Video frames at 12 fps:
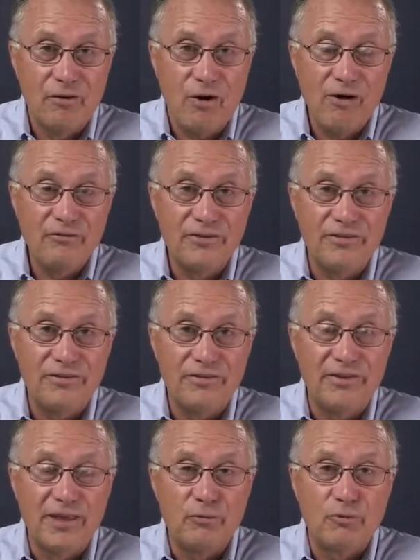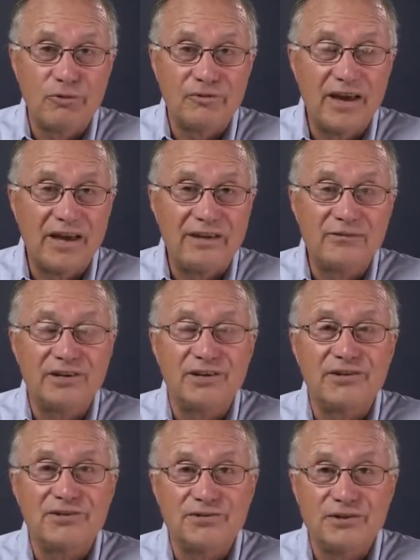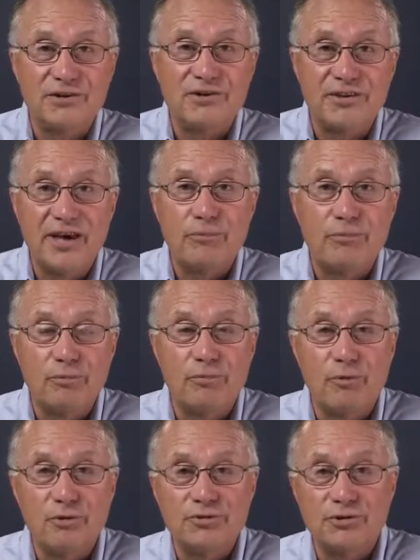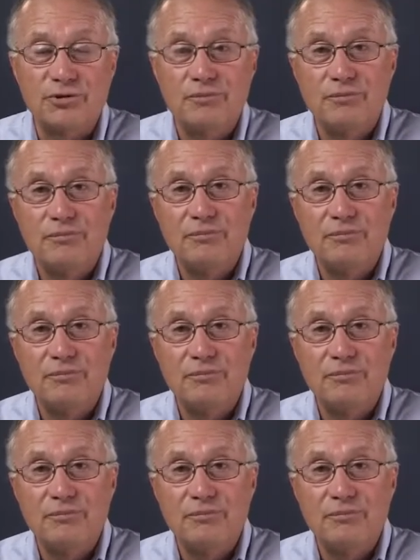Often they will not even consider that proposal.